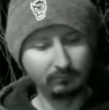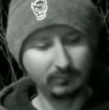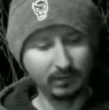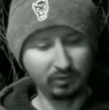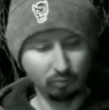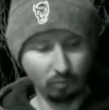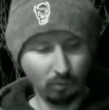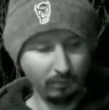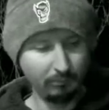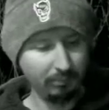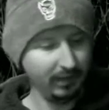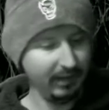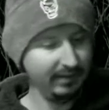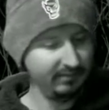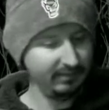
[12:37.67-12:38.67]
There's one
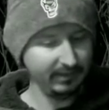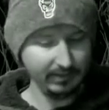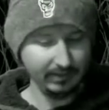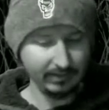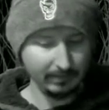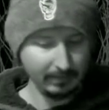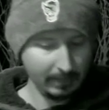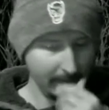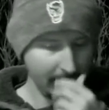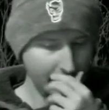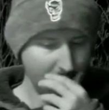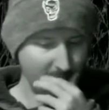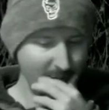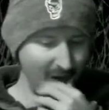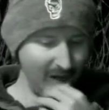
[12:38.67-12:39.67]
place in here.
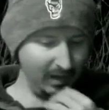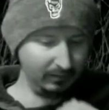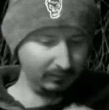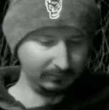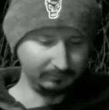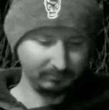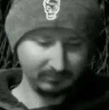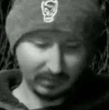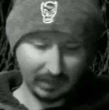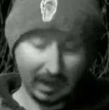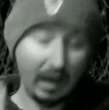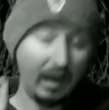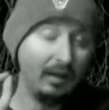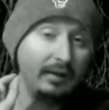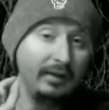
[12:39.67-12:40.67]

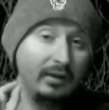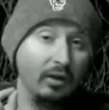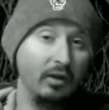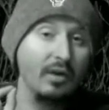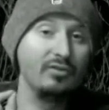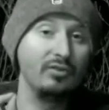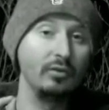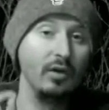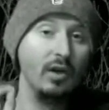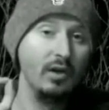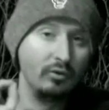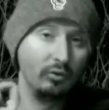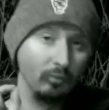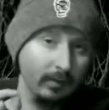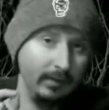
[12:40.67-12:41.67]
I encourage you
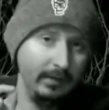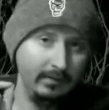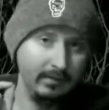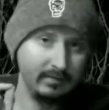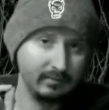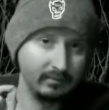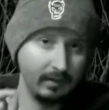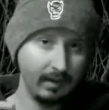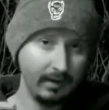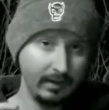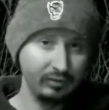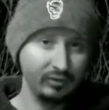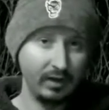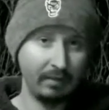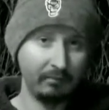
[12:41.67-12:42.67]
to read this
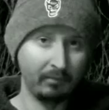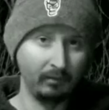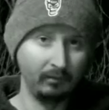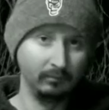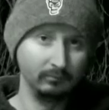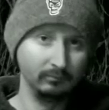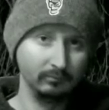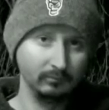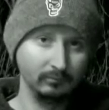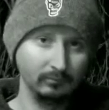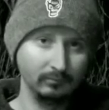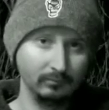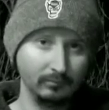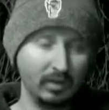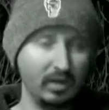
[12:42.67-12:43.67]
entire chapter
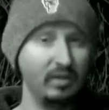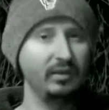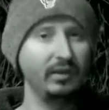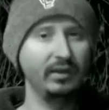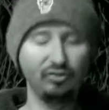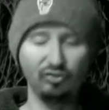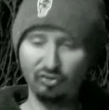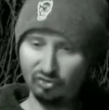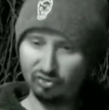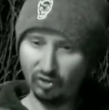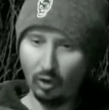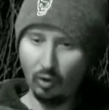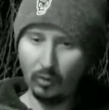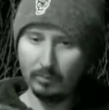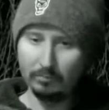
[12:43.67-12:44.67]
because it is
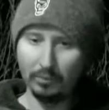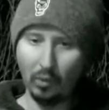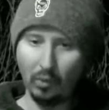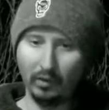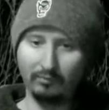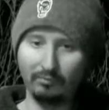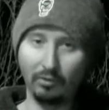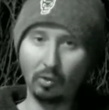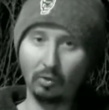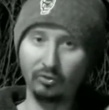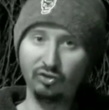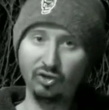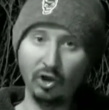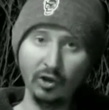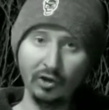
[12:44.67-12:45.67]
so important for our
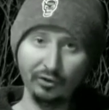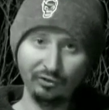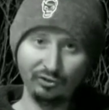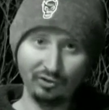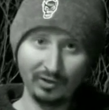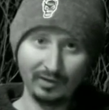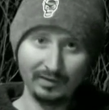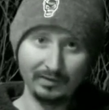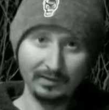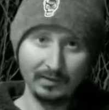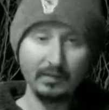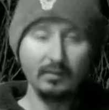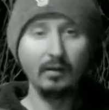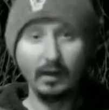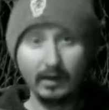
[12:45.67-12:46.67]
church
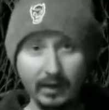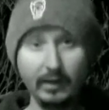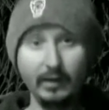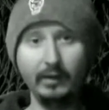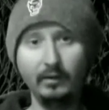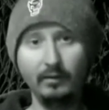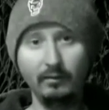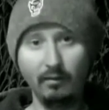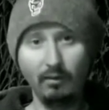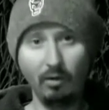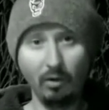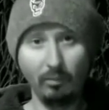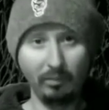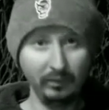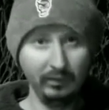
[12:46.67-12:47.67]
and
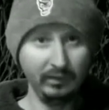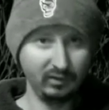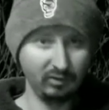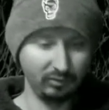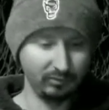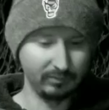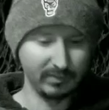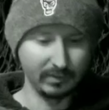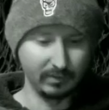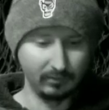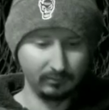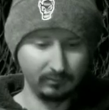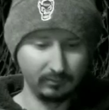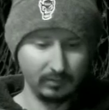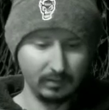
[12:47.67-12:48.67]
our political sphere.
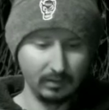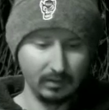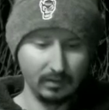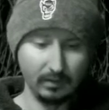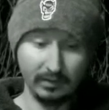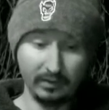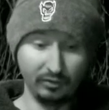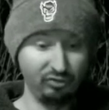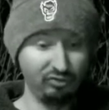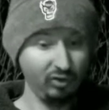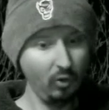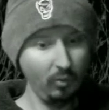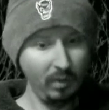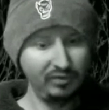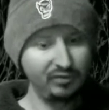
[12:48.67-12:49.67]
And there's
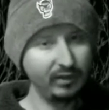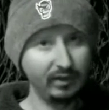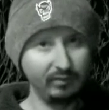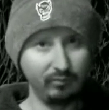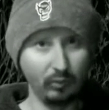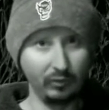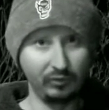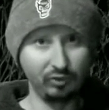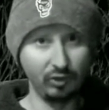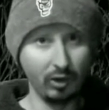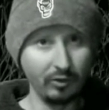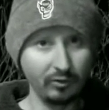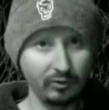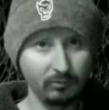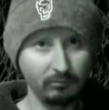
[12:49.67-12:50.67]
so much in it for the
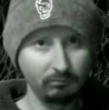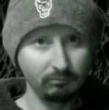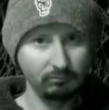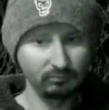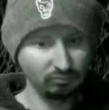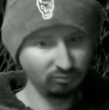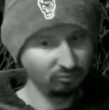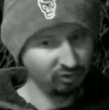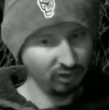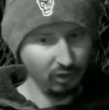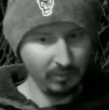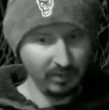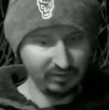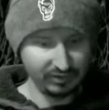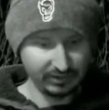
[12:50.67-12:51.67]
church. So
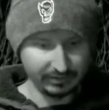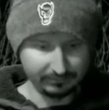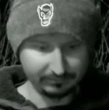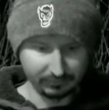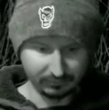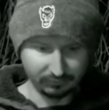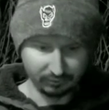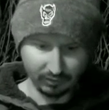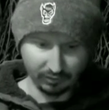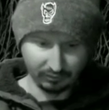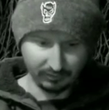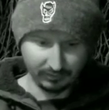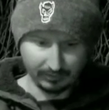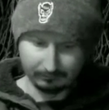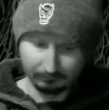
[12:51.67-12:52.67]
much in it for the church
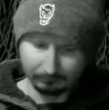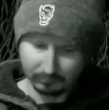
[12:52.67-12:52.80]
today.